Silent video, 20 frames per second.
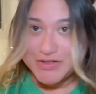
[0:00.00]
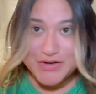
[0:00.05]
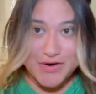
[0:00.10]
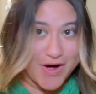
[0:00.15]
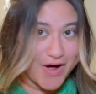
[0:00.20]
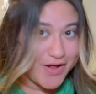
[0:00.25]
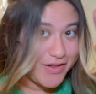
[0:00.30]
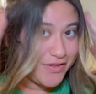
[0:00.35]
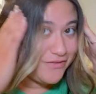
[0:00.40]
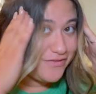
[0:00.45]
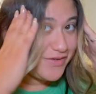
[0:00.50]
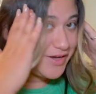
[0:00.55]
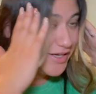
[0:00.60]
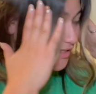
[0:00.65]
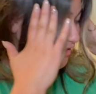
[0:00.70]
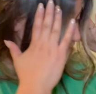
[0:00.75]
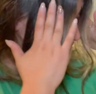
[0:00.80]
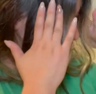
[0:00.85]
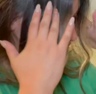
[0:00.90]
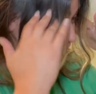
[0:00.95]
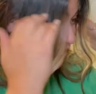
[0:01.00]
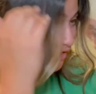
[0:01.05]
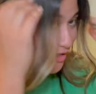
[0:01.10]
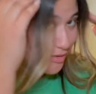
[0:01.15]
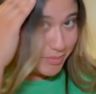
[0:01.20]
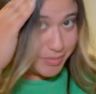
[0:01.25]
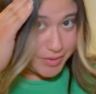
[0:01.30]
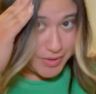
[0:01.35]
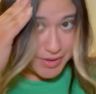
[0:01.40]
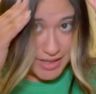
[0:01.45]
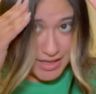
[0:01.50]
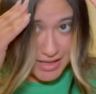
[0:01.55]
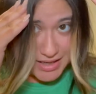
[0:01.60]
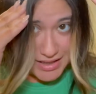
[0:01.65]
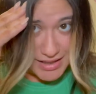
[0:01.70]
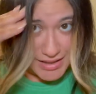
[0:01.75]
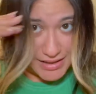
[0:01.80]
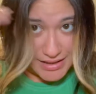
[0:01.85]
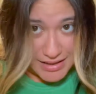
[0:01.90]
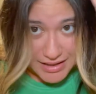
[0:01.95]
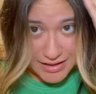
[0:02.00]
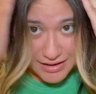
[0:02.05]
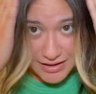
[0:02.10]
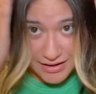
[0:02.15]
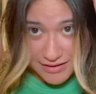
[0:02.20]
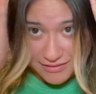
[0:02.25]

all of it is pretty clear,